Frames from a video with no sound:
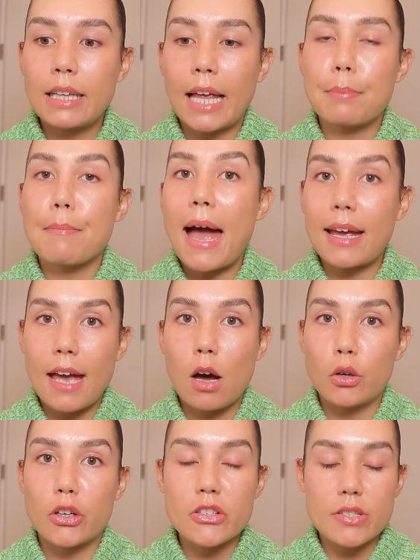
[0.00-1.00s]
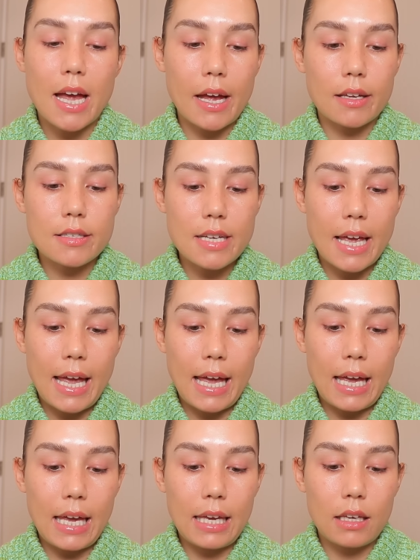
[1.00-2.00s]
like M A C counters at
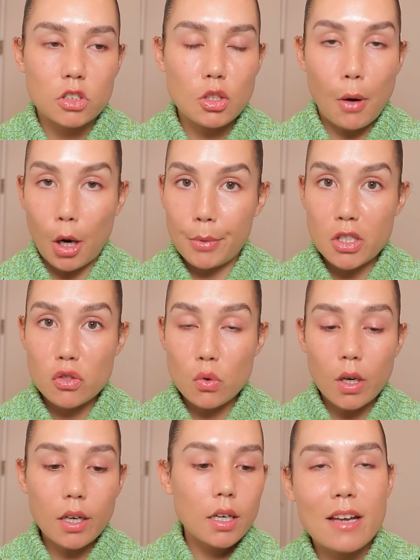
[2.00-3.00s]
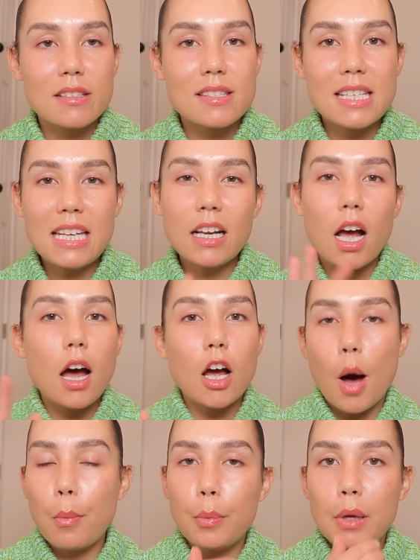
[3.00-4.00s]
a department store. I'd seen a
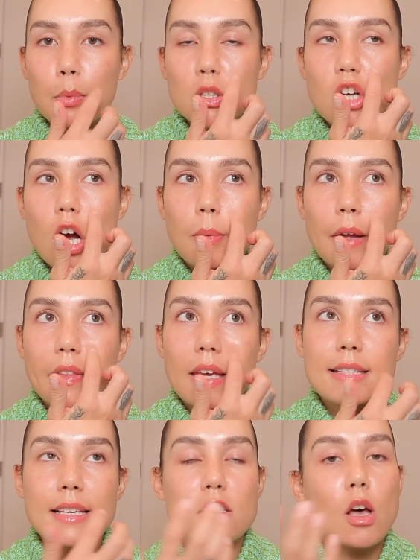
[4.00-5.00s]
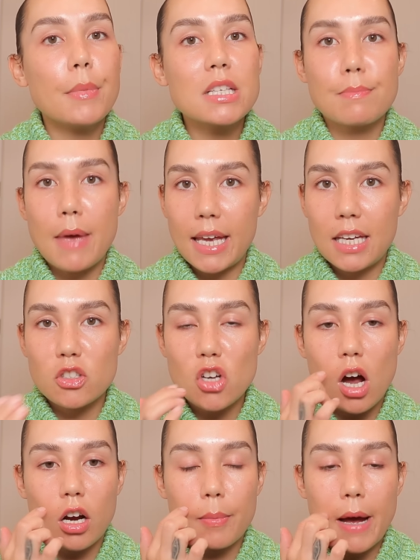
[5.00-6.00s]
couple people talk about this. I saw Miss Megan
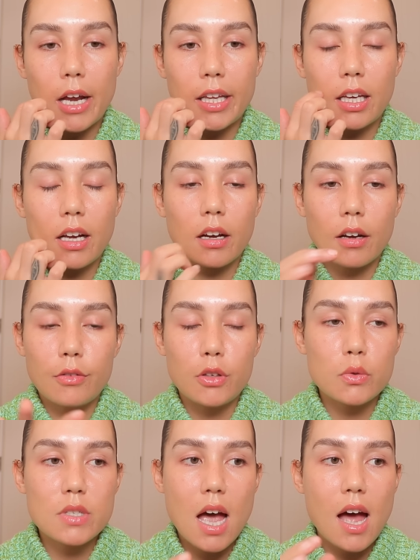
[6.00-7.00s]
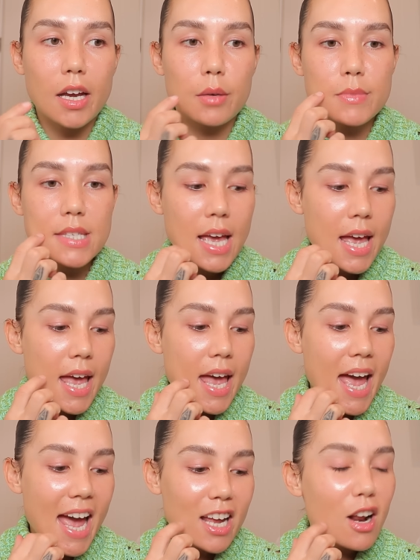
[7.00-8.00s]
talk about it a, a few times,
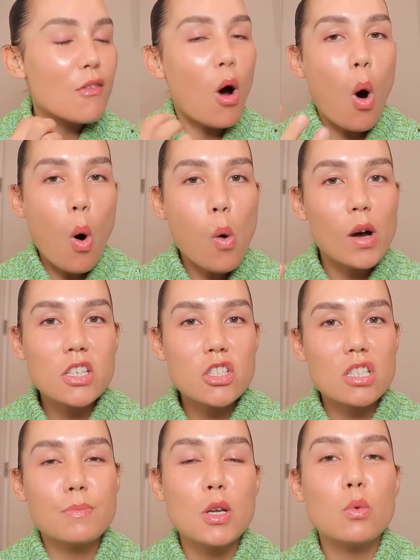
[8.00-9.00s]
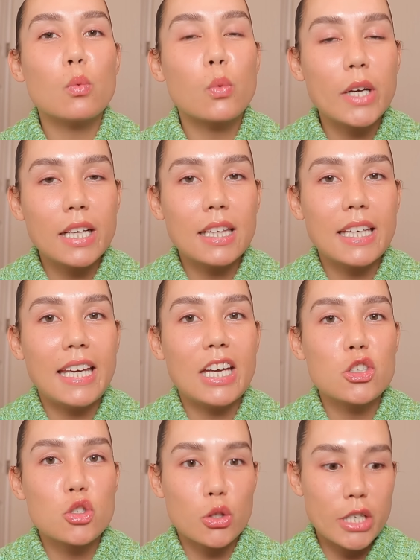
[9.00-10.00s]
and I've always just been really
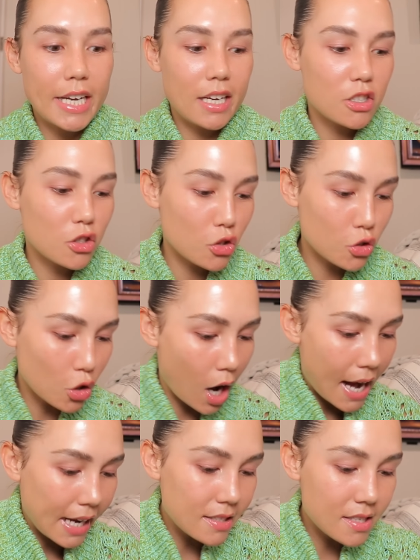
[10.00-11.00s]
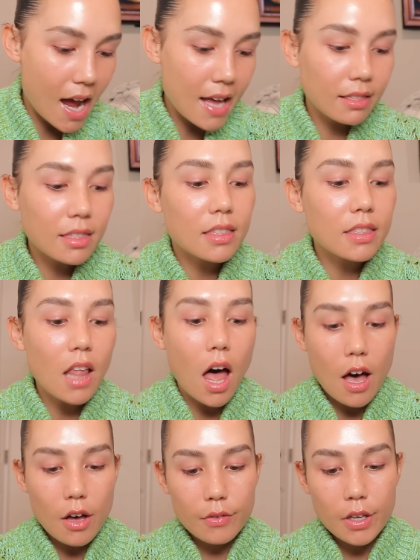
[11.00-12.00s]
intrigued to try it. I
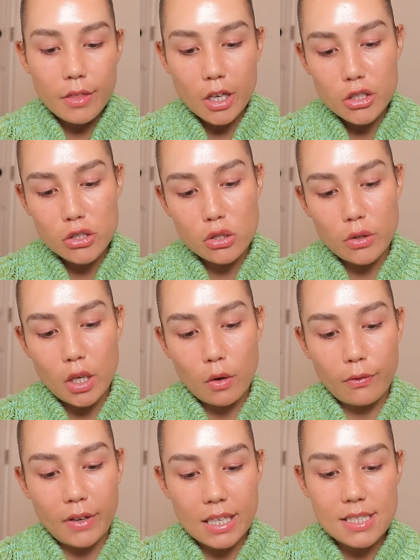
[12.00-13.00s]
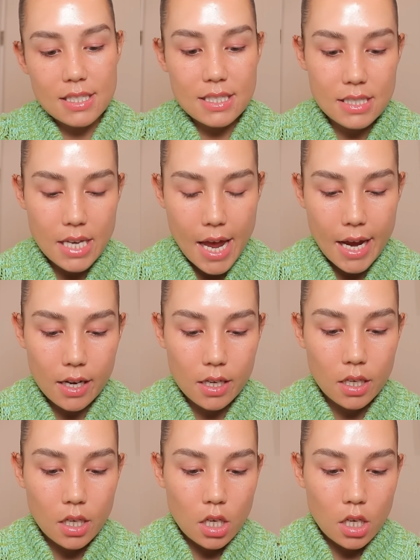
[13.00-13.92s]
love their Studio Fix Tech